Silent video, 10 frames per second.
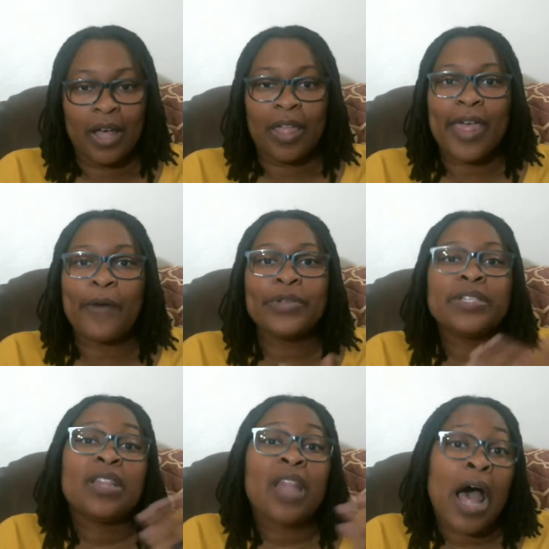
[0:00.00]
That was
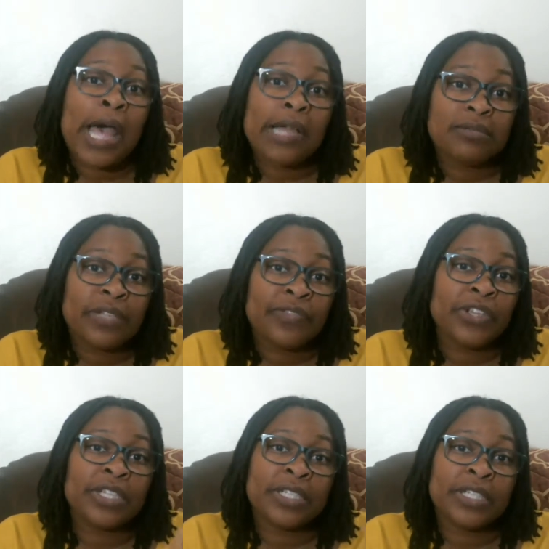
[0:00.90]
a lot. If
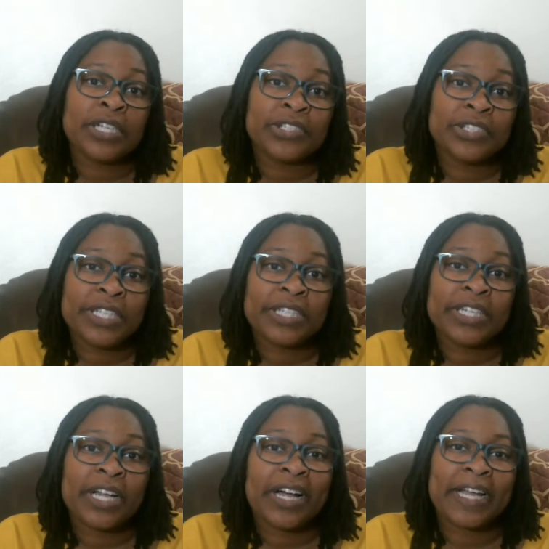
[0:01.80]
you didn't understand it
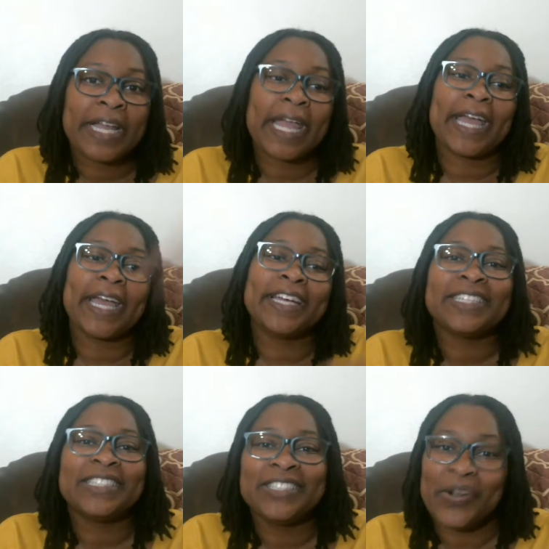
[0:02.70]
all, eh,
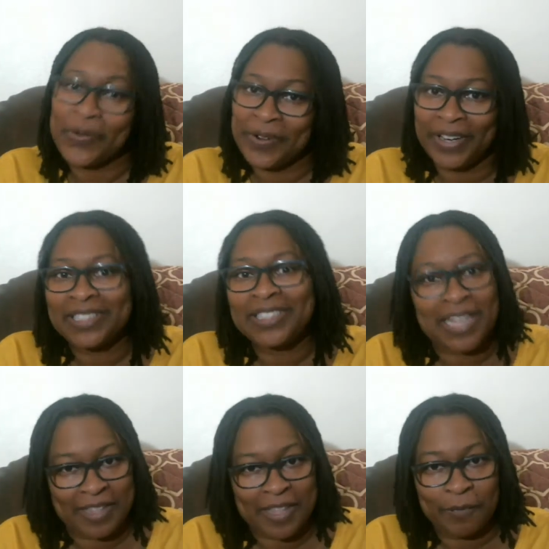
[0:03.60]
Don't worry, it's
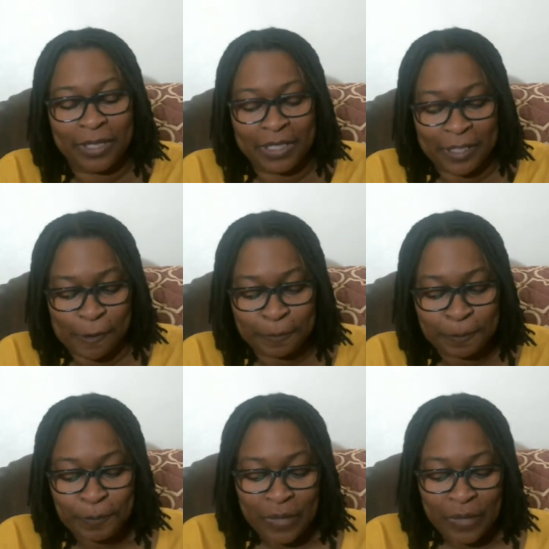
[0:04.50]
not that big a deal.